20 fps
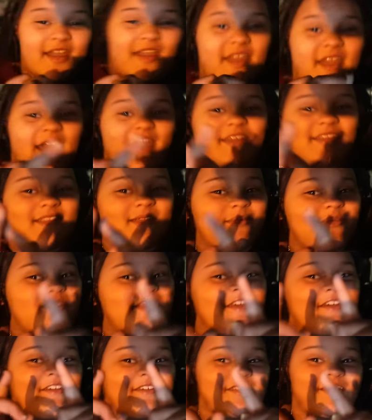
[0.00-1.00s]
Guys, let me
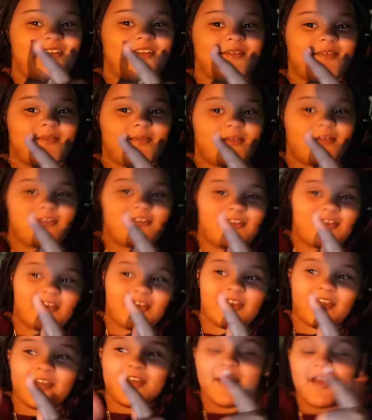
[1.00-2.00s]
tell you something real
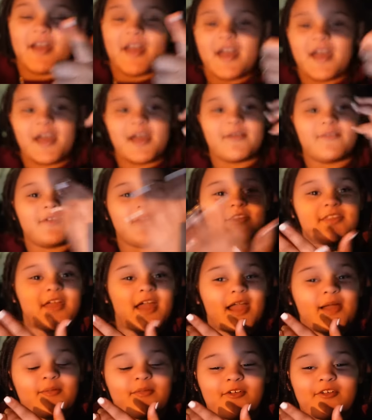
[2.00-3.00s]
quick. Every
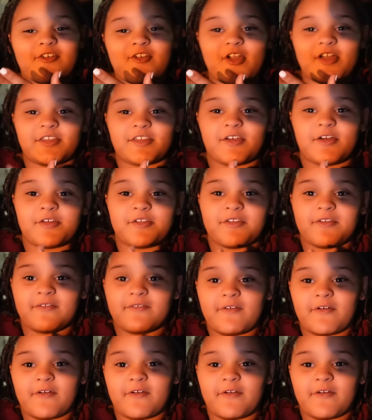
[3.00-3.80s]
time we're trying to go to